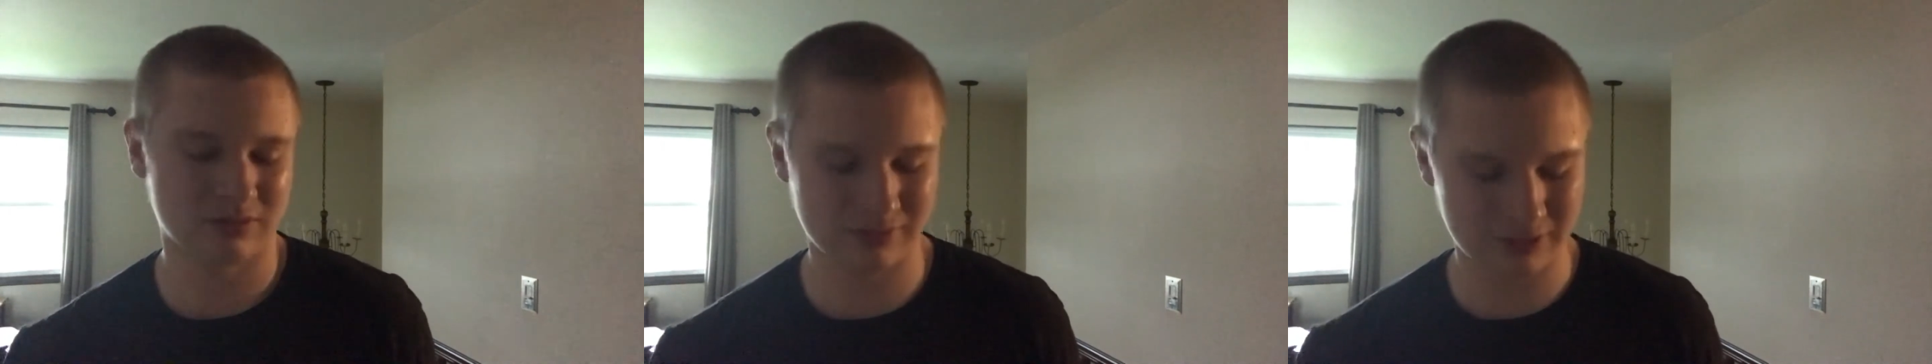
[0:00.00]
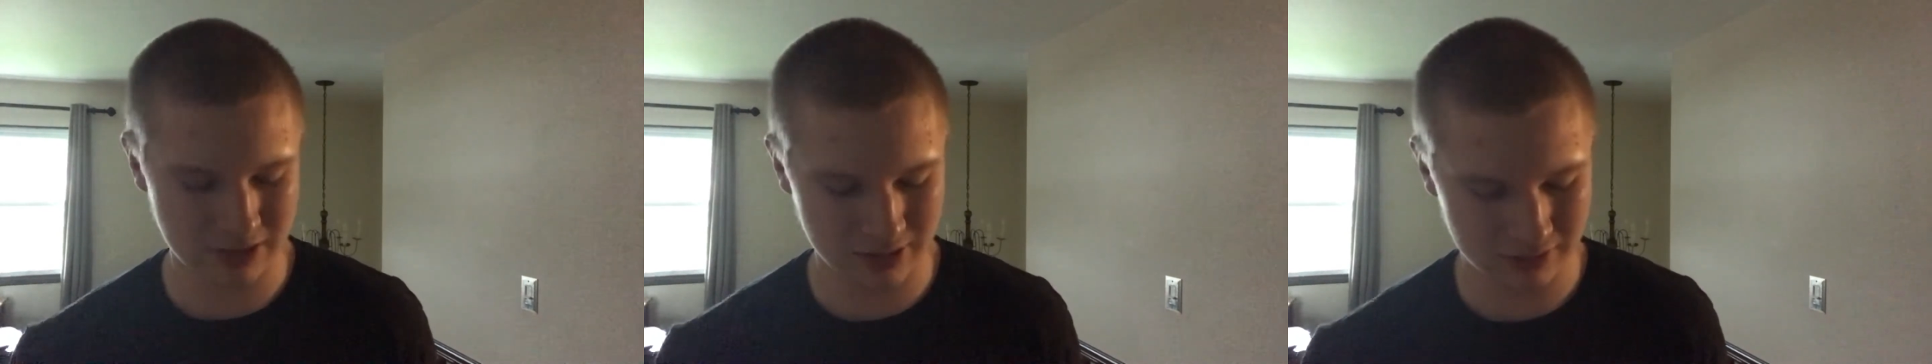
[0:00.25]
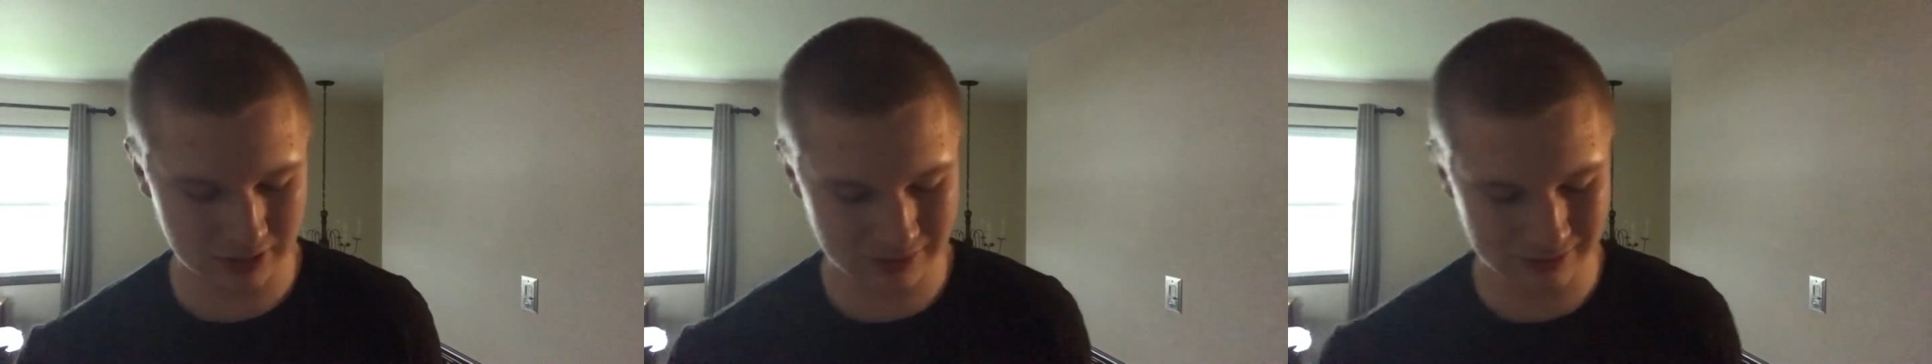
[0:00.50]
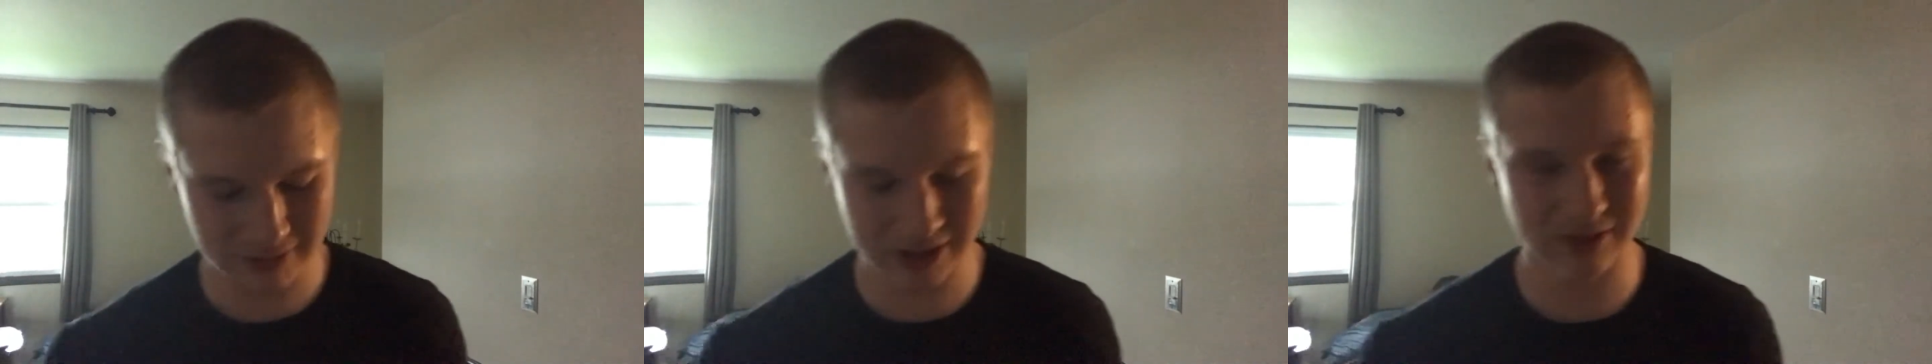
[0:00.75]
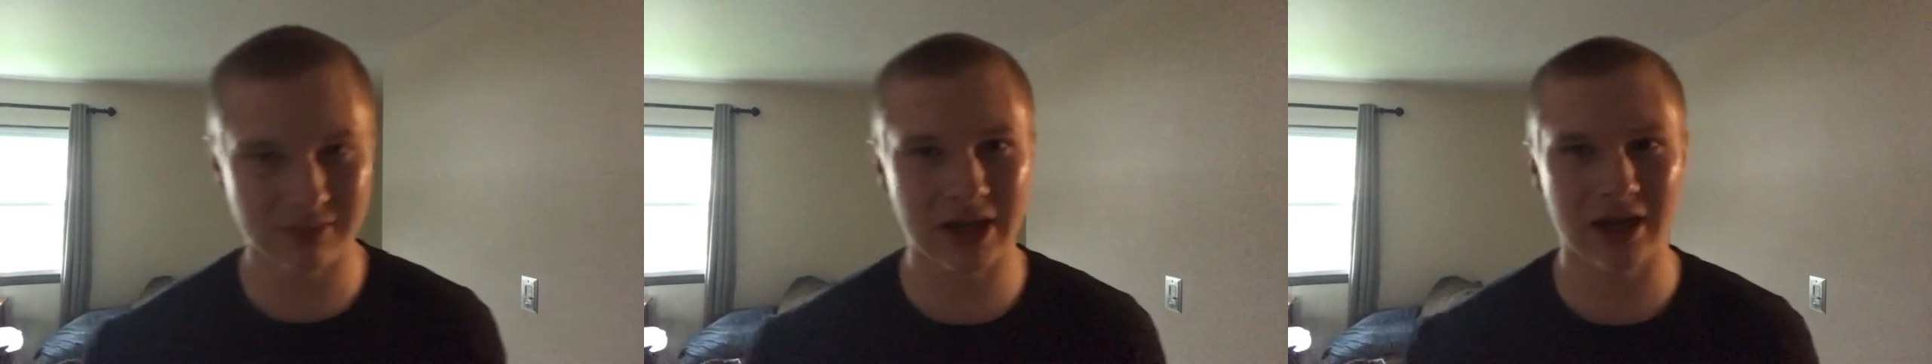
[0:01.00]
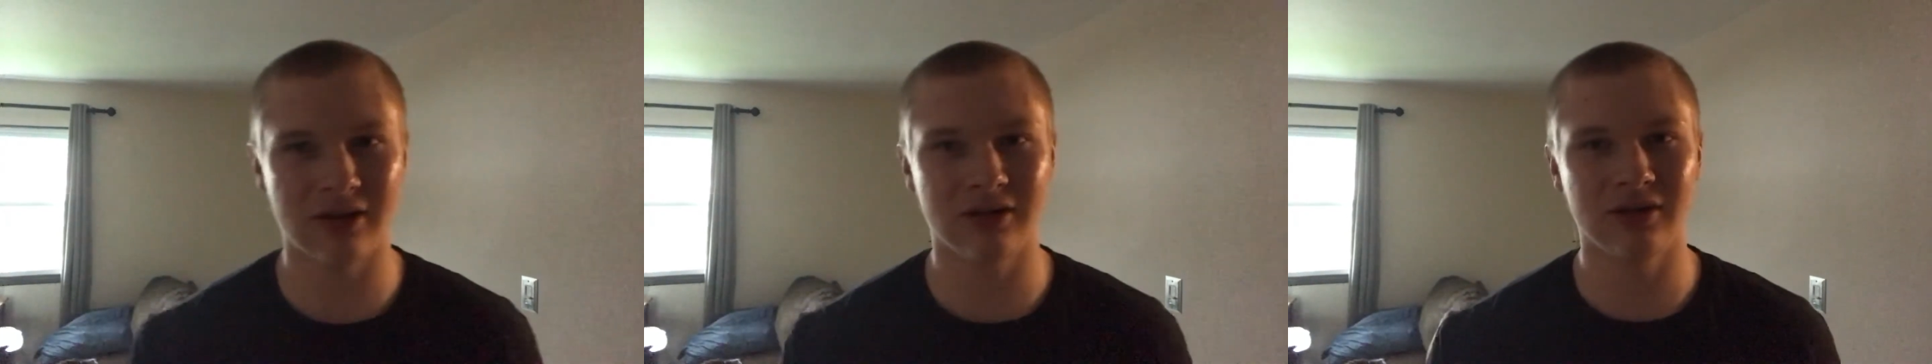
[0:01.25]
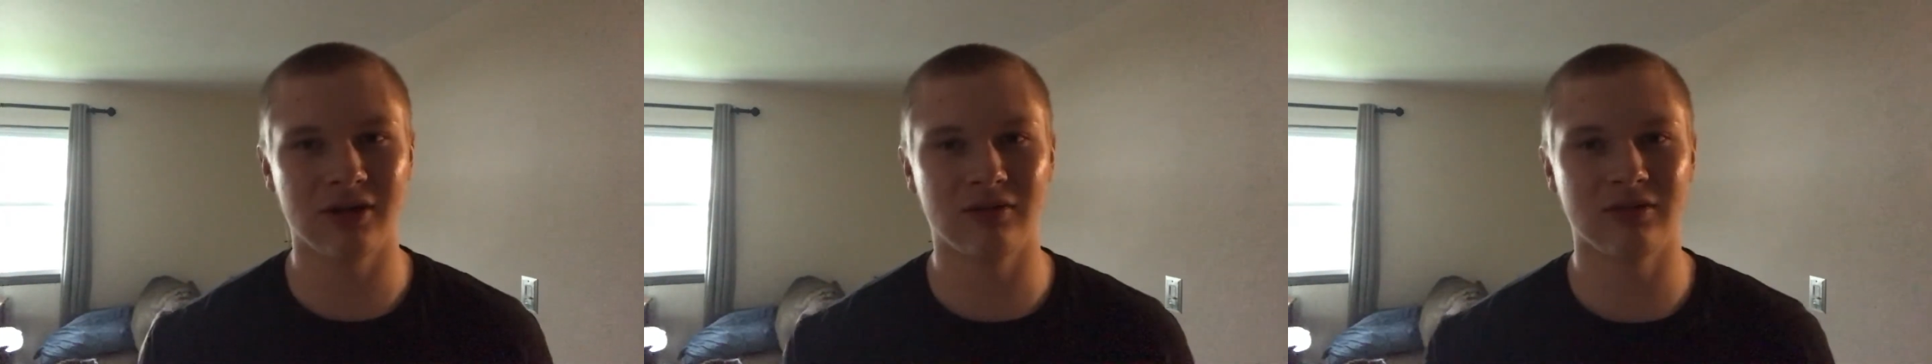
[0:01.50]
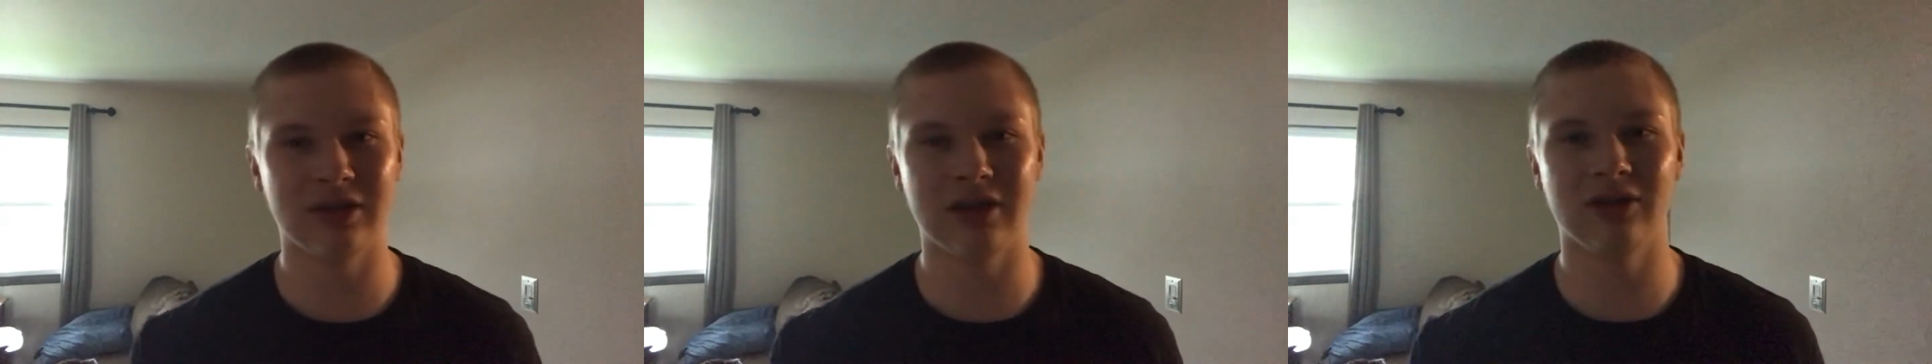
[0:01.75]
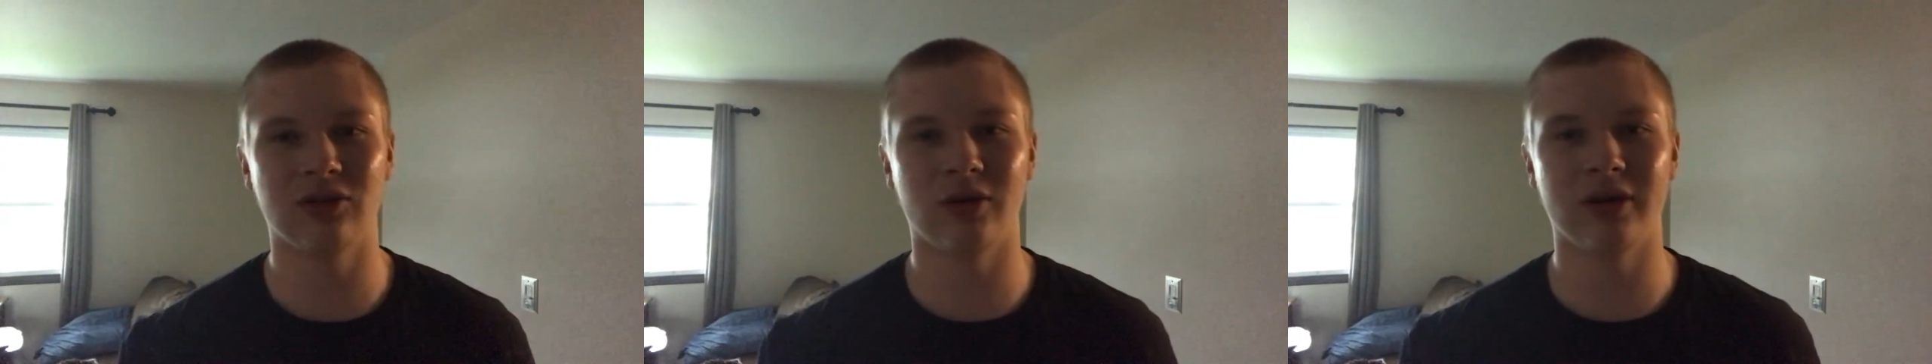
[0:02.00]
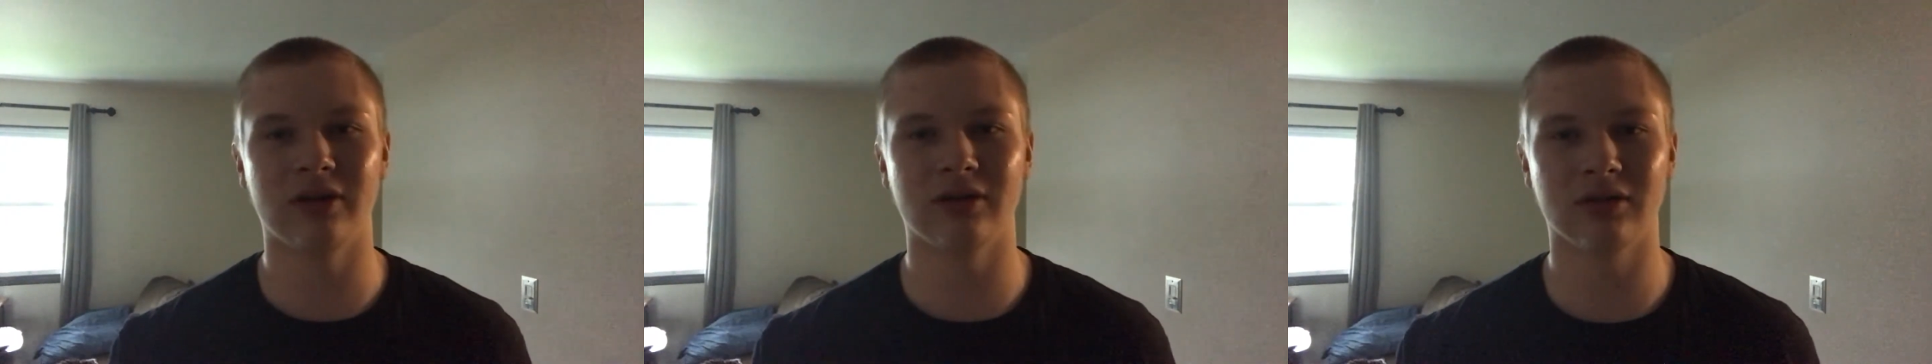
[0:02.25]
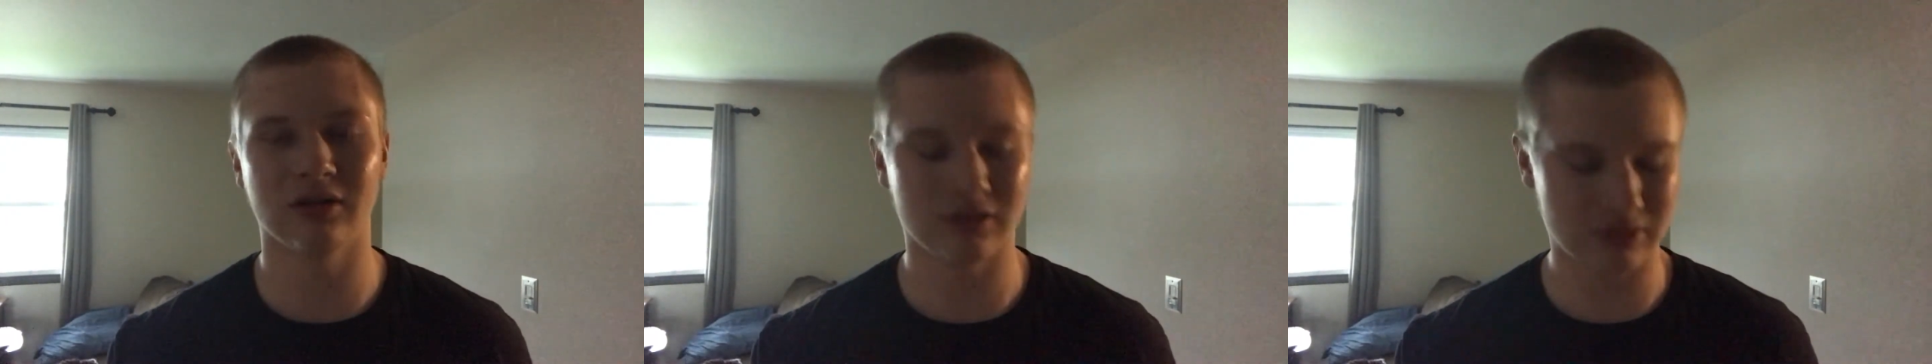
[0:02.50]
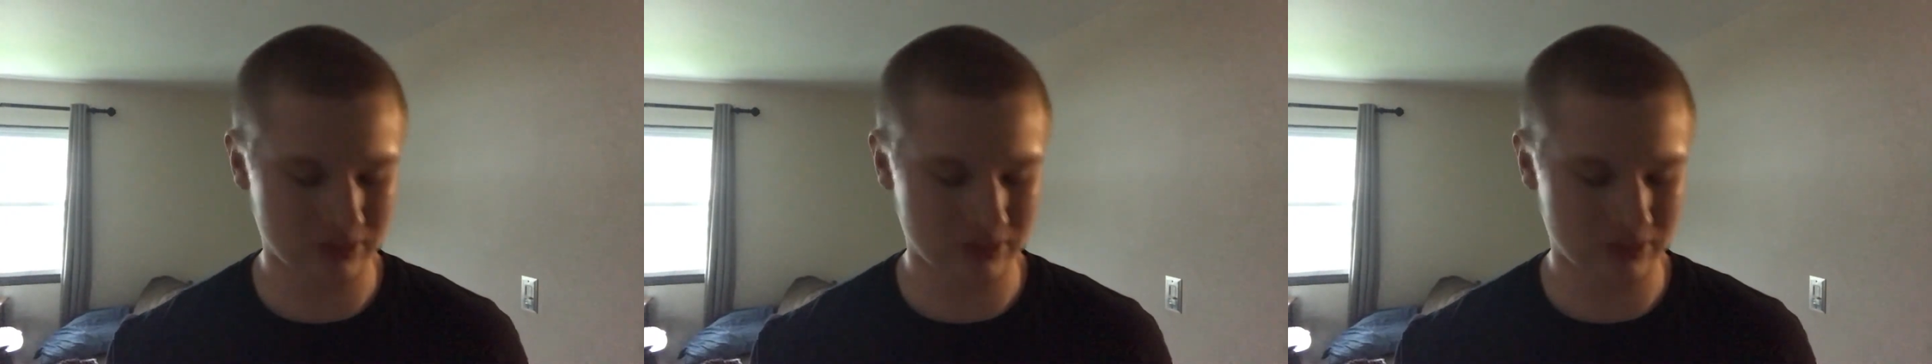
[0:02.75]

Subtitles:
It doesn't matter. You don't need Quaker.